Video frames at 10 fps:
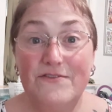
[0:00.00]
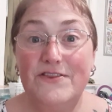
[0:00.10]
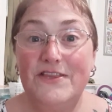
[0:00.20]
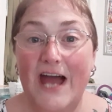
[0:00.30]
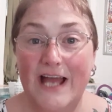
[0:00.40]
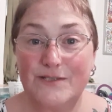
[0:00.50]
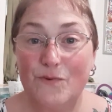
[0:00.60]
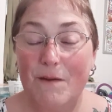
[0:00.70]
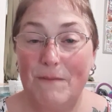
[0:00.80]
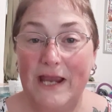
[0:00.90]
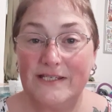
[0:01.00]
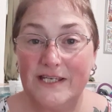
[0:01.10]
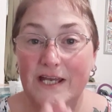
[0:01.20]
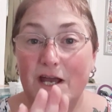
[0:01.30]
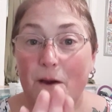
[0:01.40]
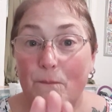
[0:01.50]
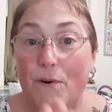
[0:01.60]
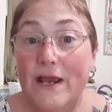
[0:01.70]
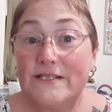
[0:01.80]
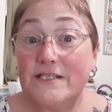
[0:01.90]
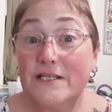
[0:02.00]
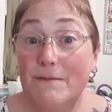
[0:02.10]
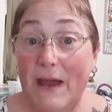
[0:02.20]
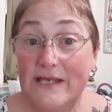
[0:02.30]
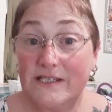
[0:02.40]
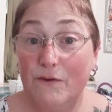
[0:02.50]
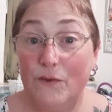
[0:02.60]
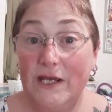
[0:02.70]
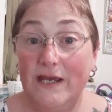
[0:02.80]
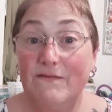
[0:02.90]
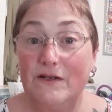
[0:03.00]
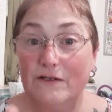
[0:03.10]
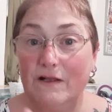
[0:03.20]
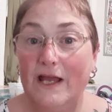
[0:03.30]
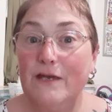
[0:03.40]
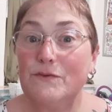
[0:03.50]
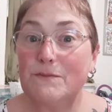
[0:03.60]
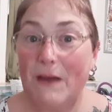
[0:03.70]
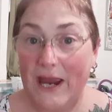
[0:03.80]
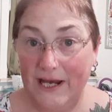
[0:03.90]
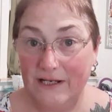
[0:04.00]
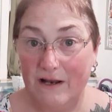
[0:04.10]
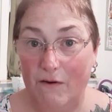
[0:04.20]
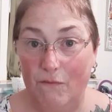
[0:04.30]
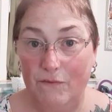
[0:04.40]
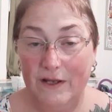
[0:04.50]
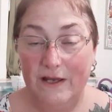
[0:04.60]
that's what makes it press into the basket weave and look like it was painted on.